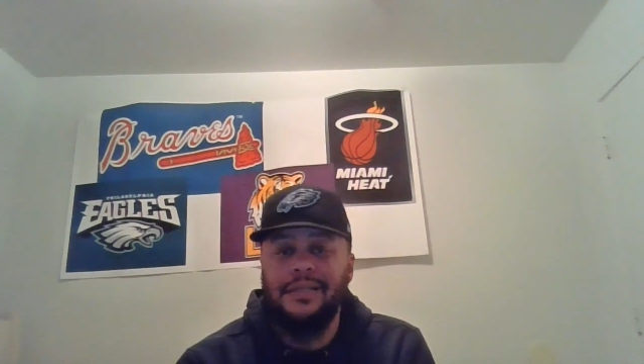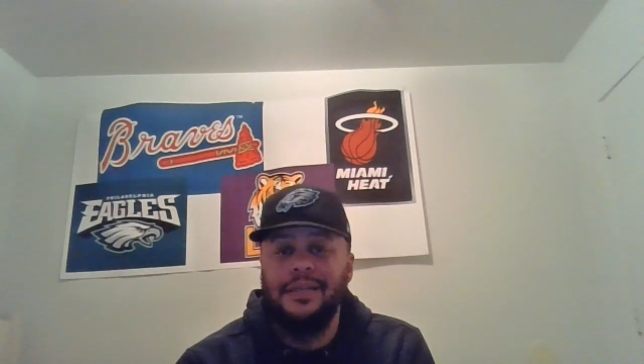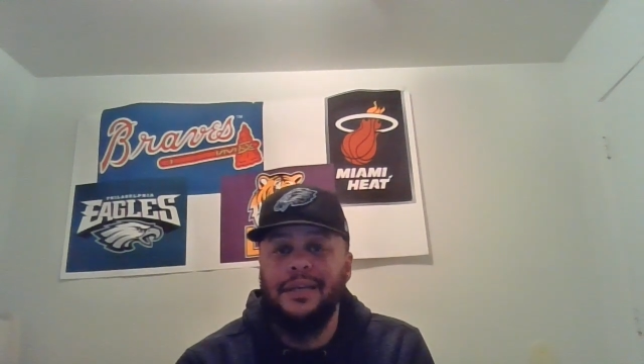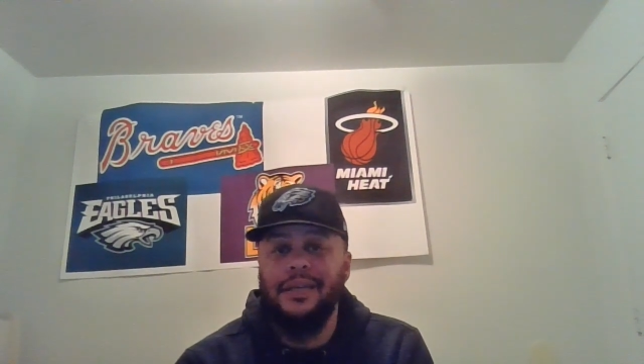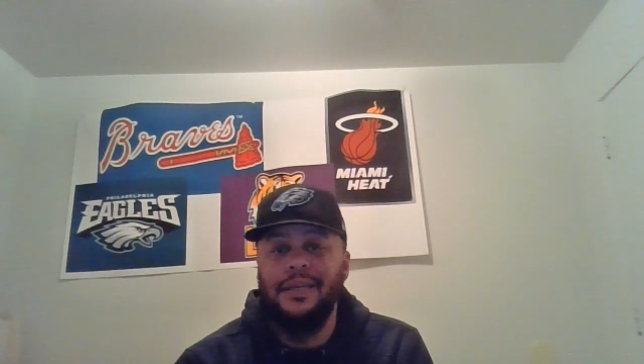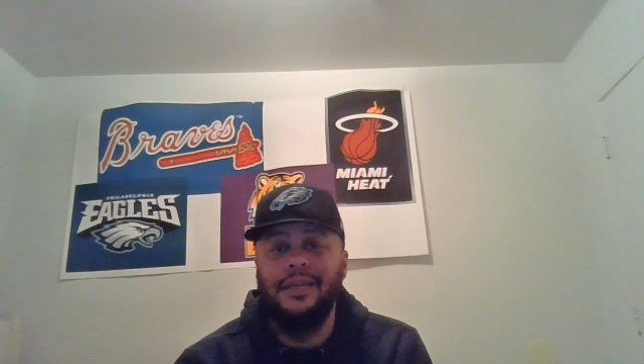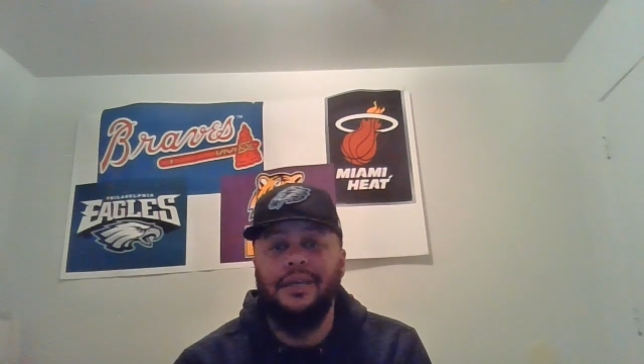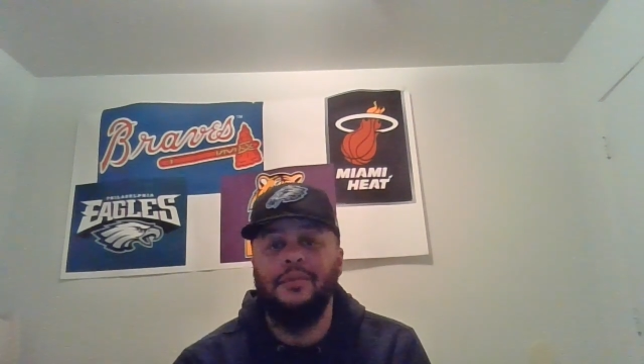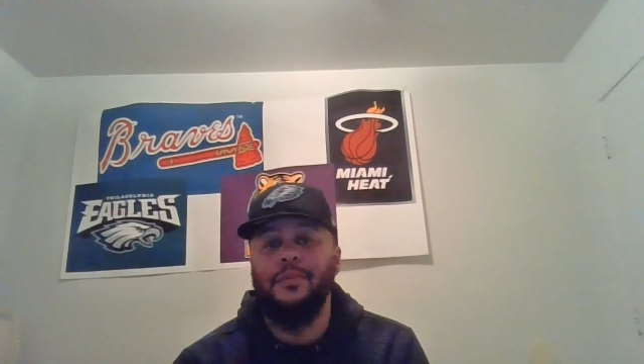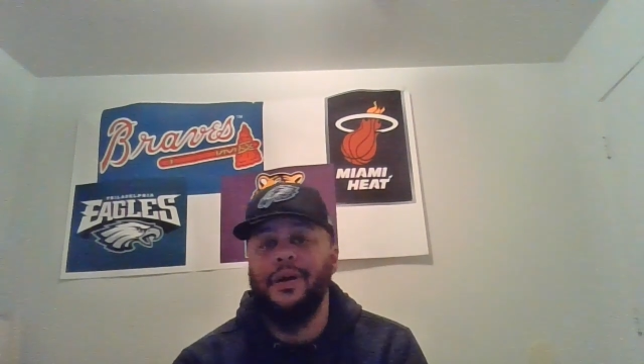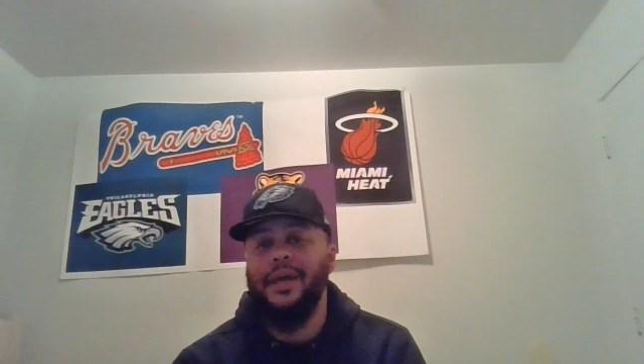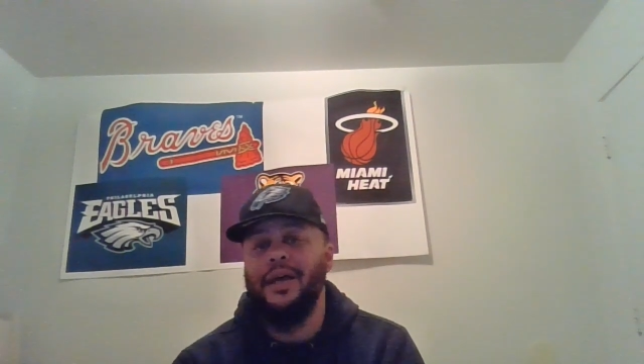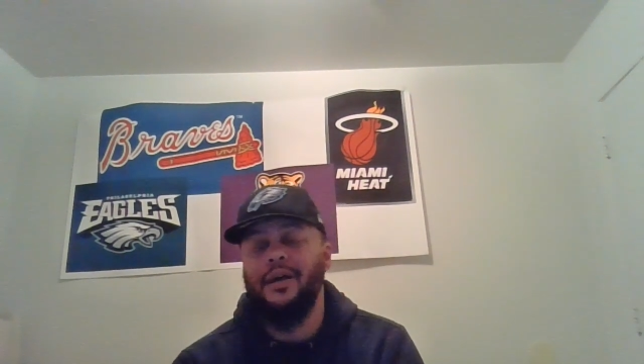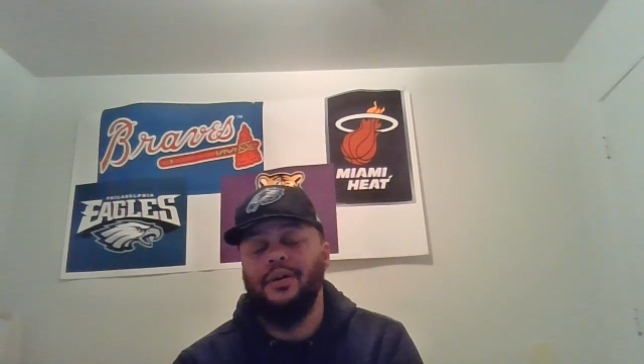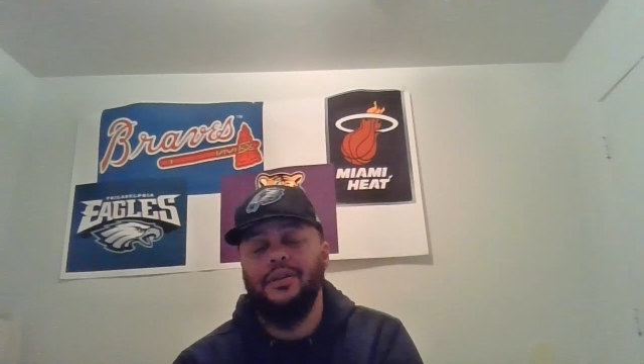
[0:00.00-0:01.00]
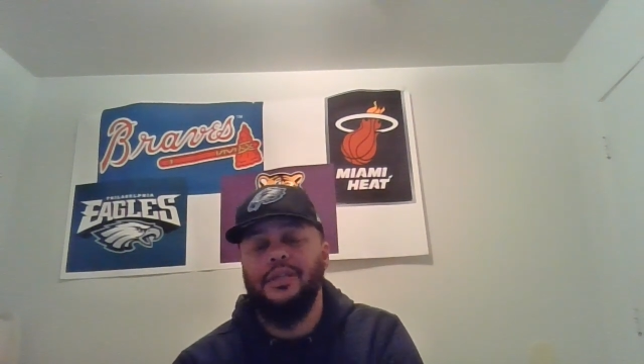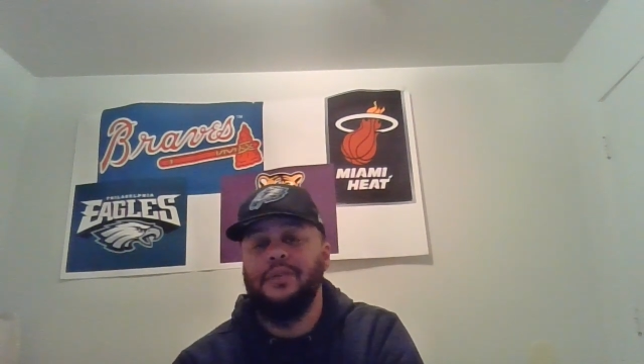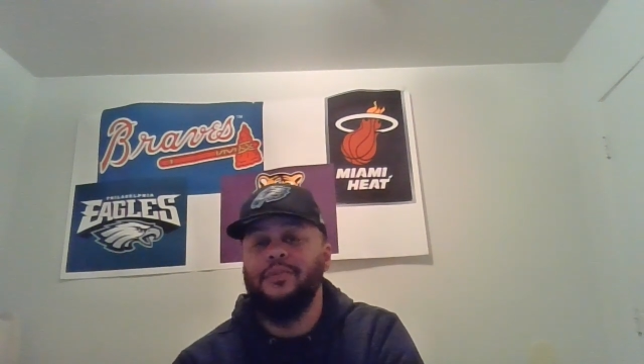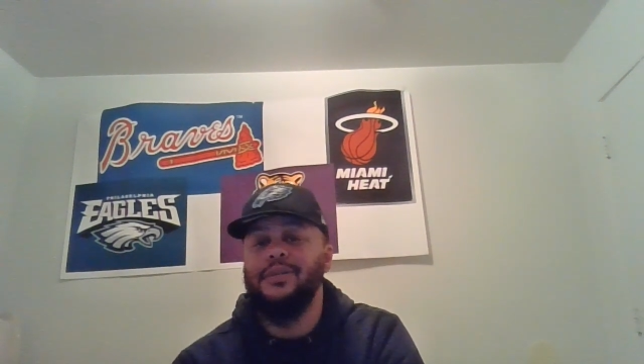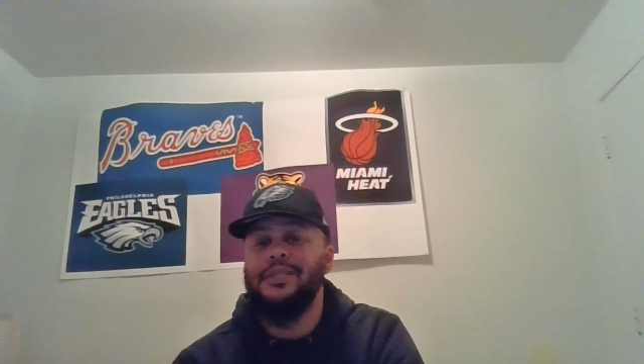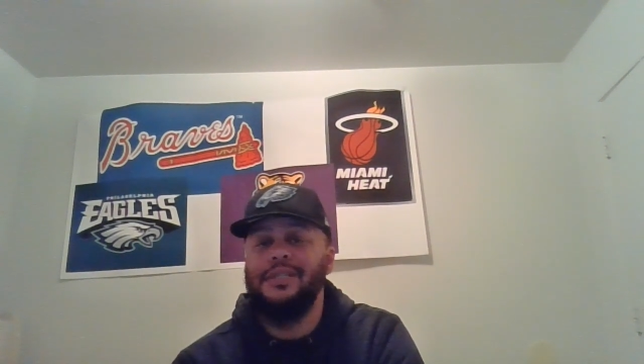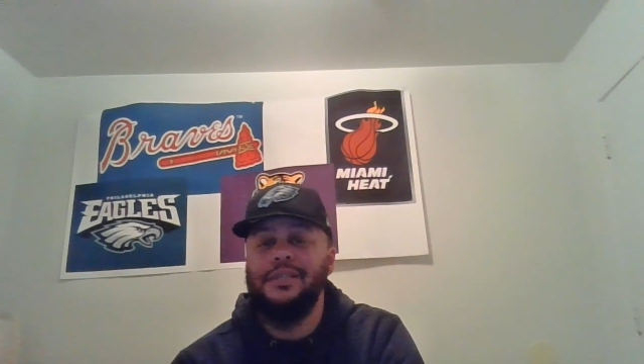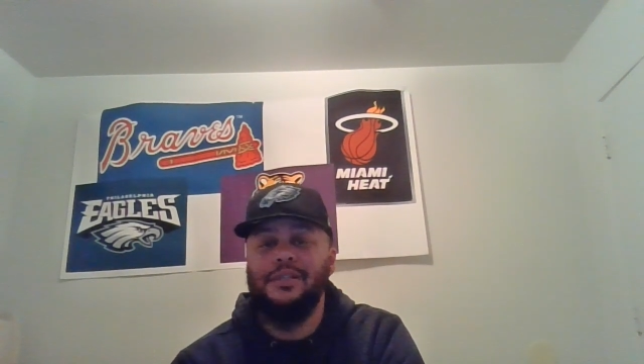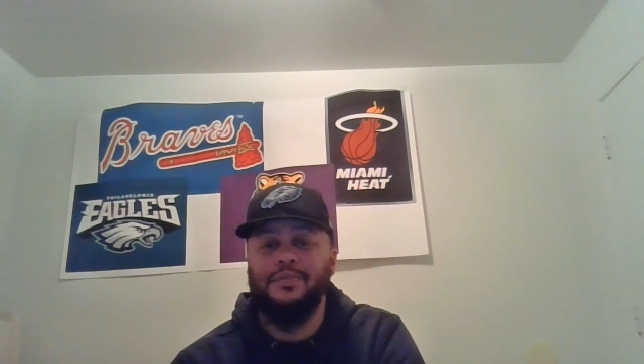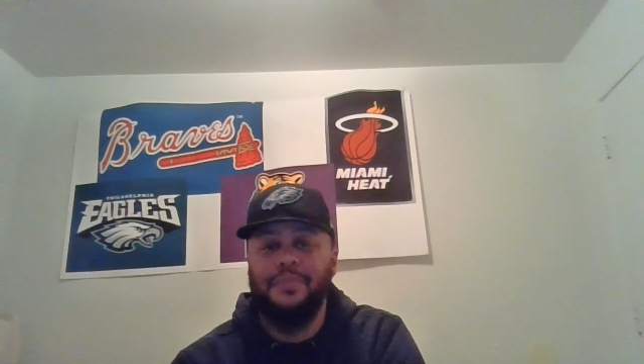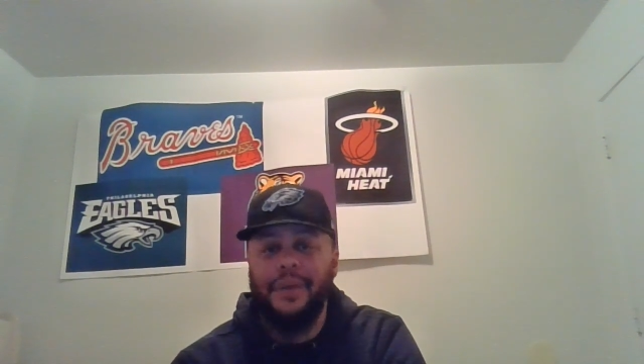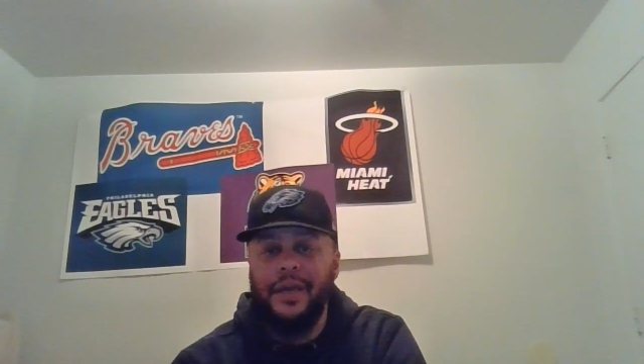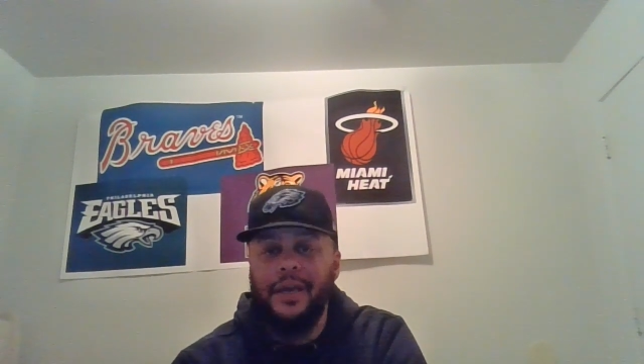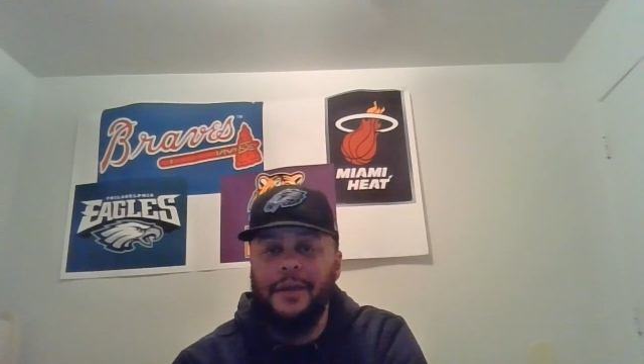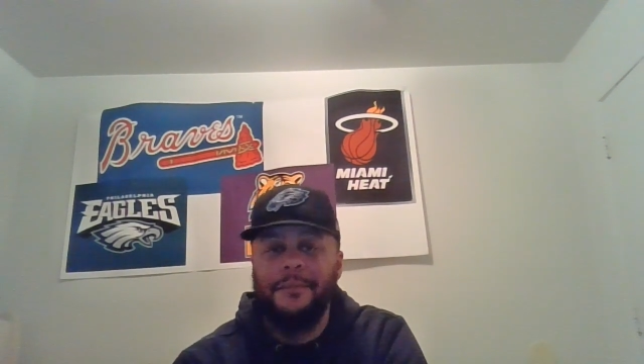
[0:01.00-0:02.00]
in the league when healthy, which he's
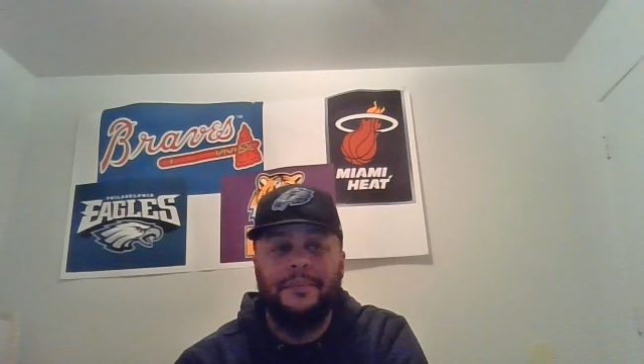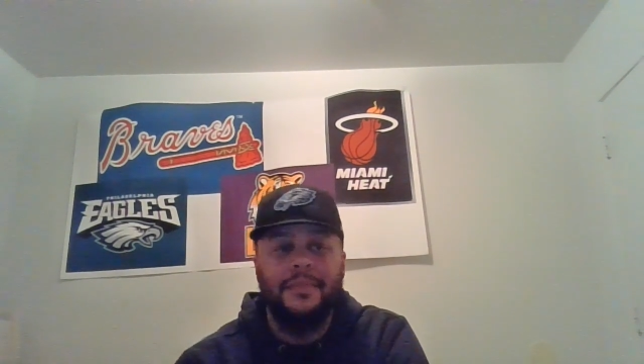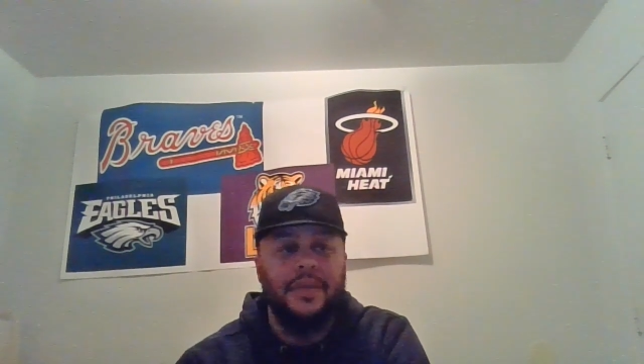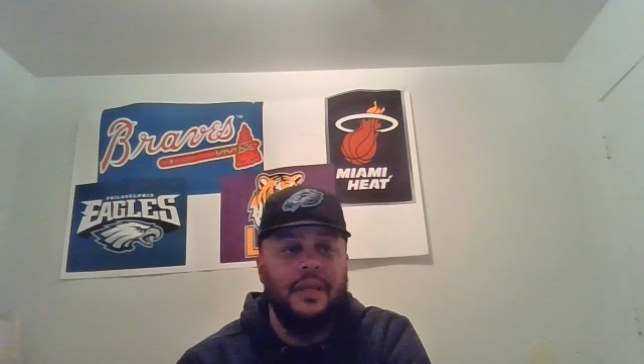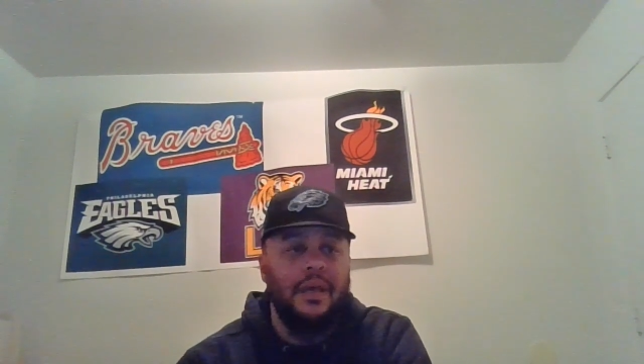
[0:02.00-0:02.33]
been.